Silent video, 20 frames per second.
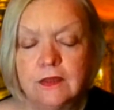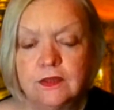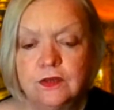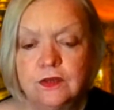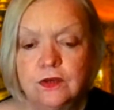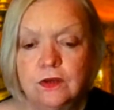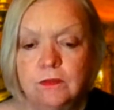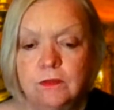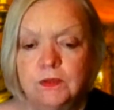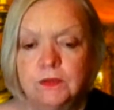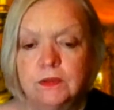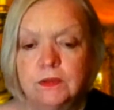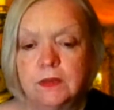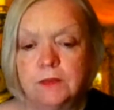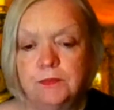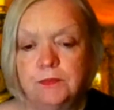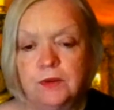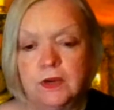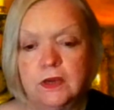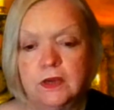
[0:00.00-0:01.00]
And the
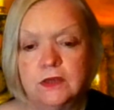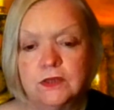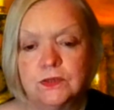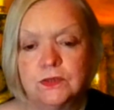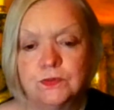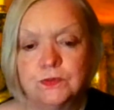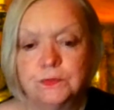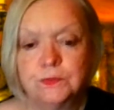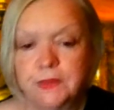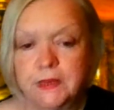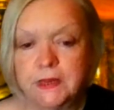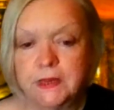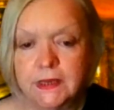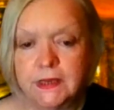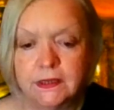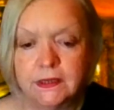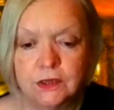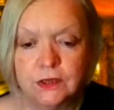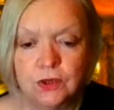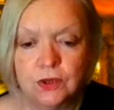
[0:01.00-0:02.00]
normal approach would
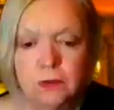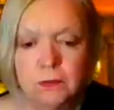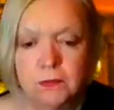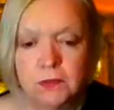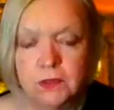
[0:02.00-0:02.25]
be the